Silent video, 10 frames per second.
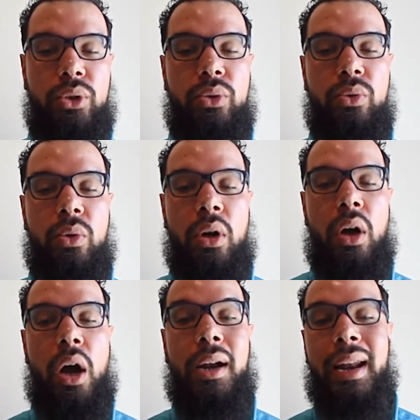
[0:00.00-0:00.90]
who
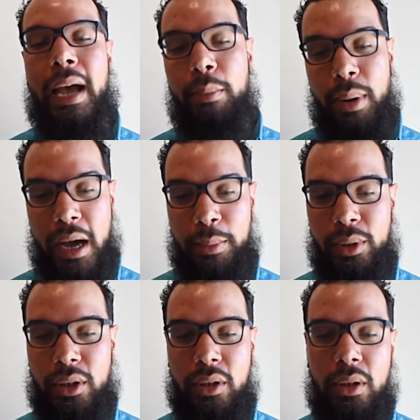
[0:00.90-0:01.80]
are not
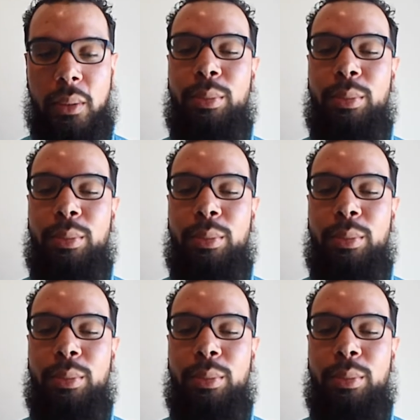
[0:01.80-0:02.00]
popular,